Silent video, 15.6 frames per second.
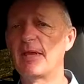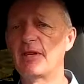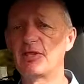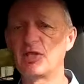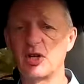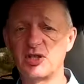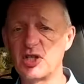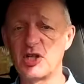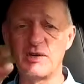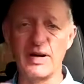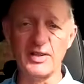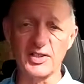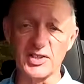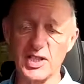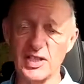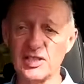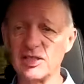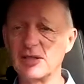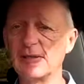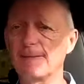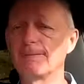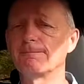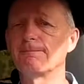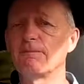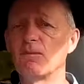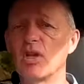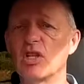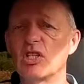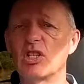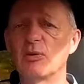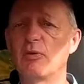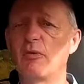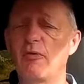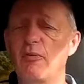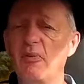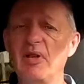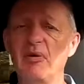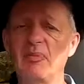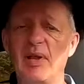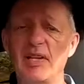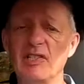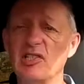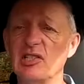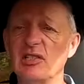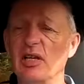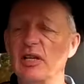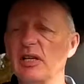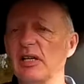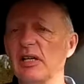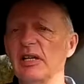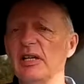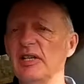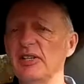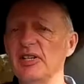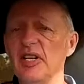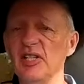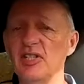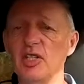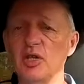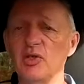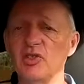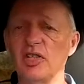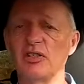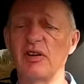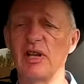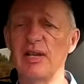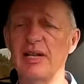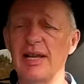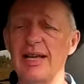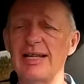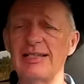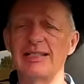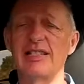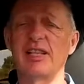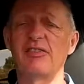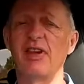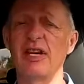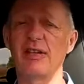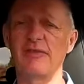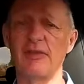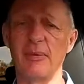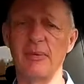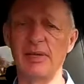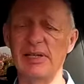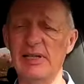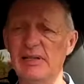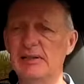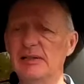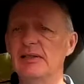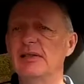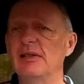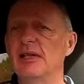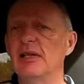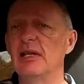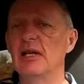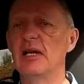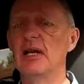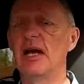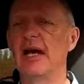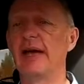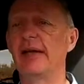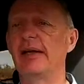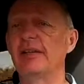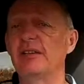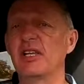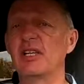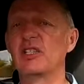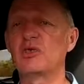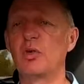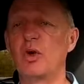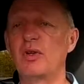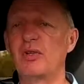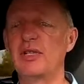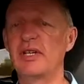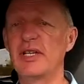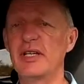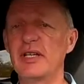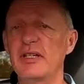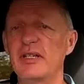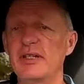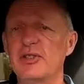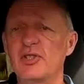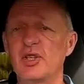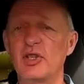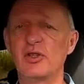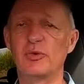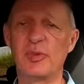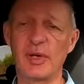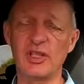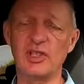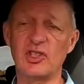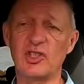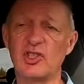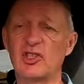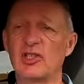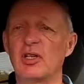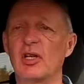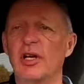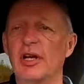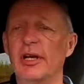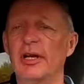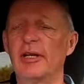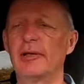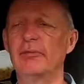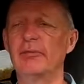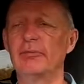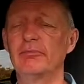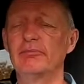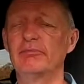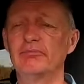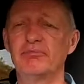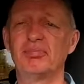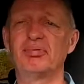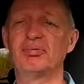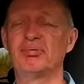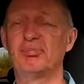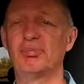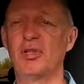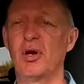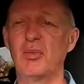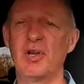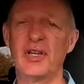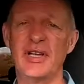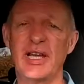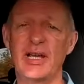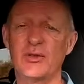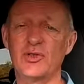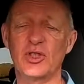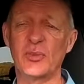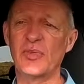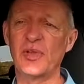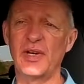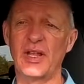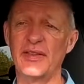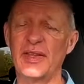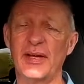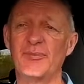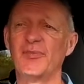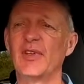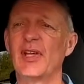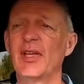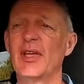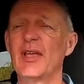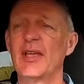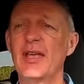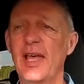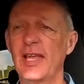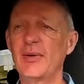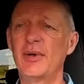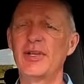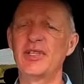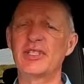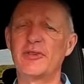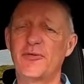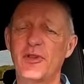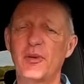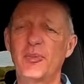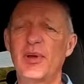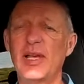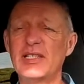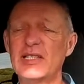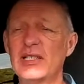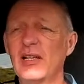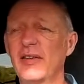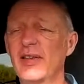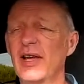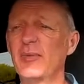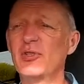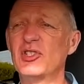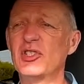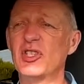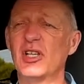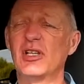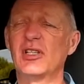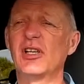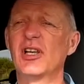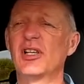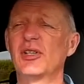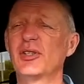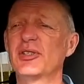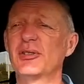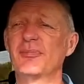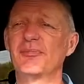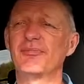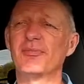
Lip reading: dotted around the city. Some of them in places like near to La Sagrada Familia, and there's one near to the beach, Pobla now, something like that. Anyway, there's a few places like that which are kind of good.